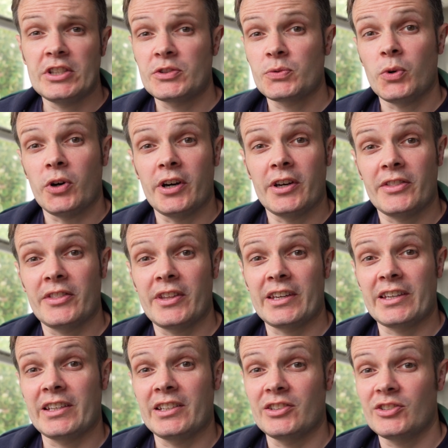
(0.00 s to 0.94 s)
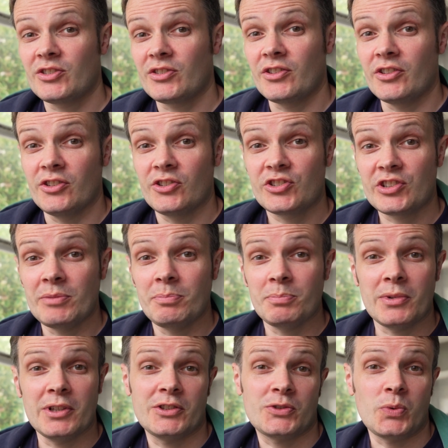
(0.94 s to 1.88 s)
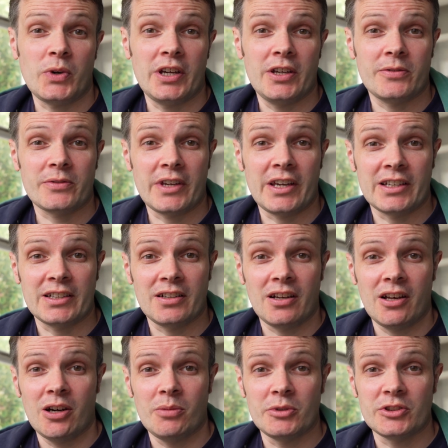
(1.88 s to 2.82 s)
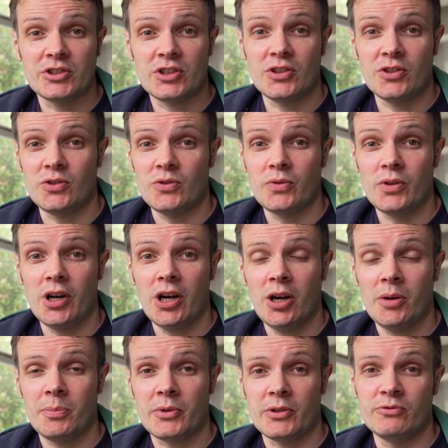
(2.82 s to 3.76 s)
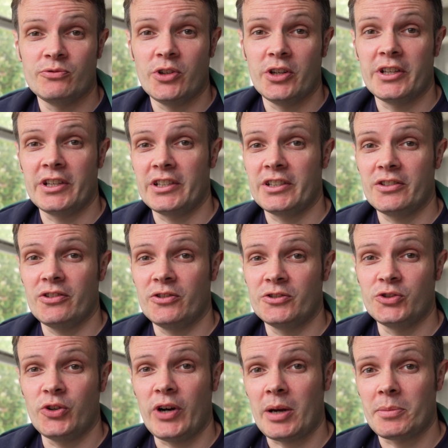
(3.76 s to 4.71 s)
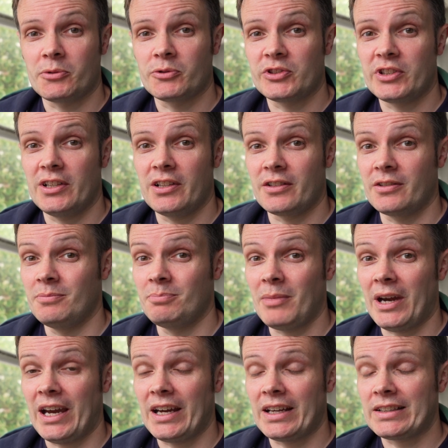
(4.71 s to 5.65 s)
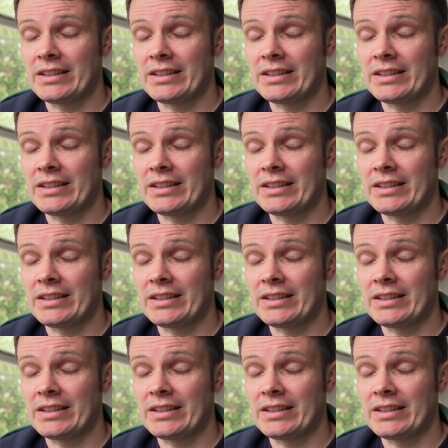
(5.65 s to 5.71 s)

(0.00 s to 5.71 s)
is what I think is the simplest way of getting Llama 2 up and running on your Apple Silicon Mac.